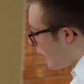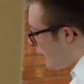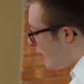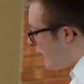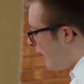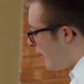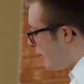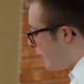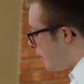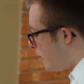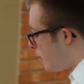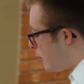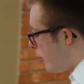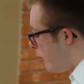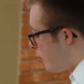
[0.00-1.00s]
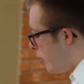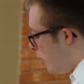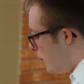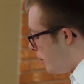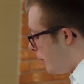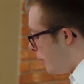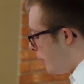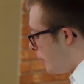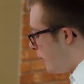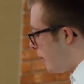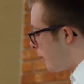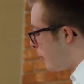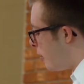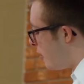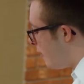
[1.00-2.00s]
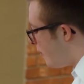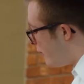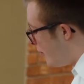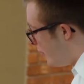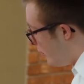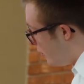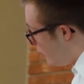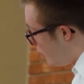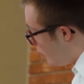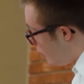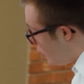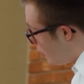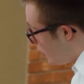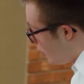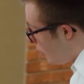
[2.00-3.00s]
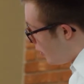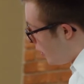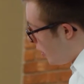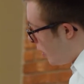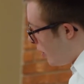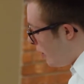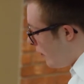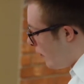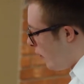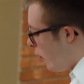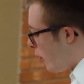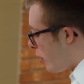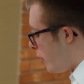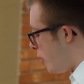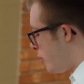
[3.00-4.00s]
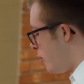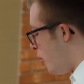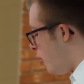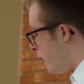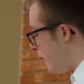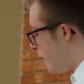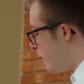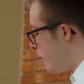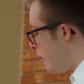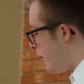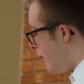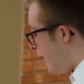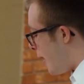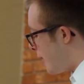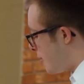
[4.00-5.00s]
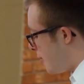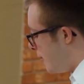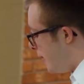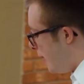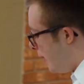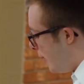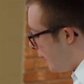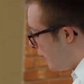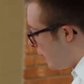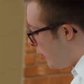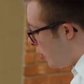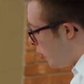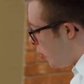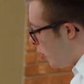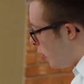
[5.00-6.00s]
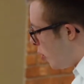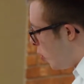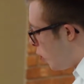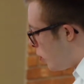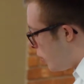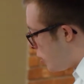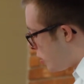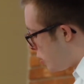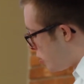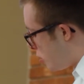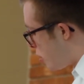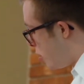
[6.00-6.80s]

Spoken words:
This program is exclusively for adults with extra needs who wish to